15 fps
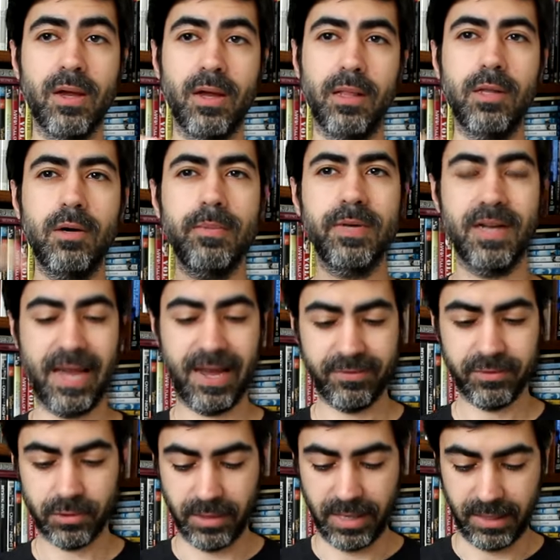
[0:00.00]
A little bit
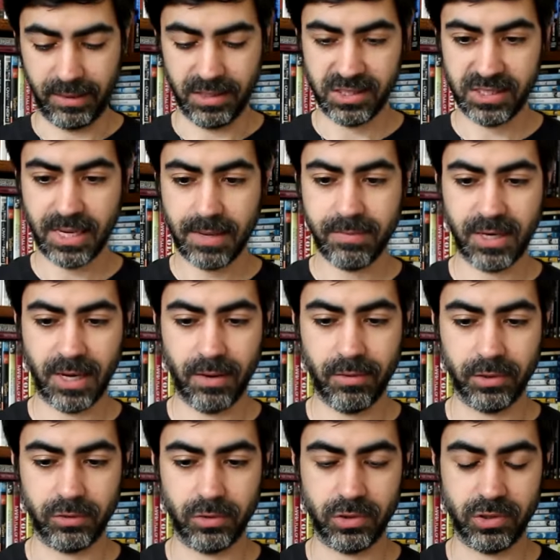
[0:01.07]
after that, the same
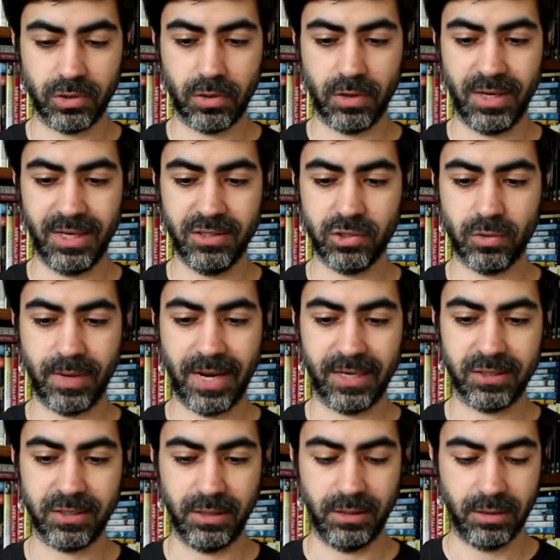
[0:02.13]
characters are
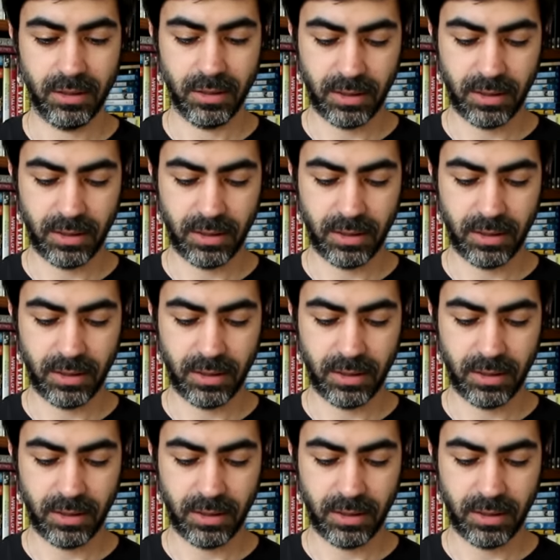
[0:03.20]
interacting,